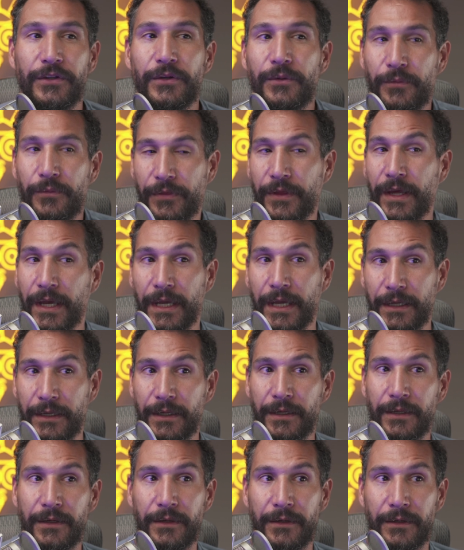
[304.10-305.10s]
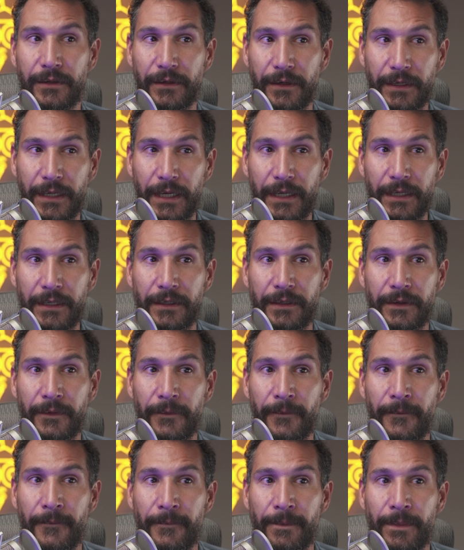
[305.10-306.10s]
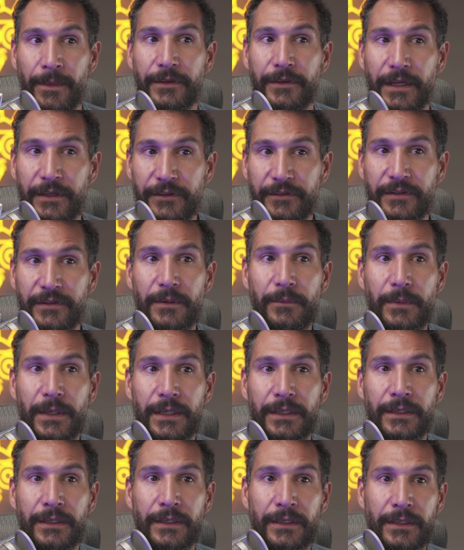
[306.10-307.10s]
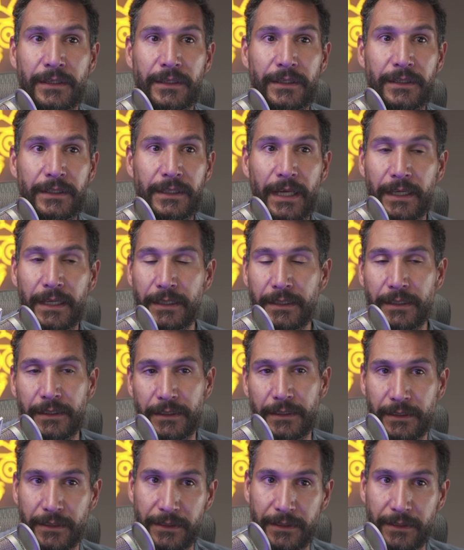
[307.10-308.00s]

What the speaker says: think, okay, that someone can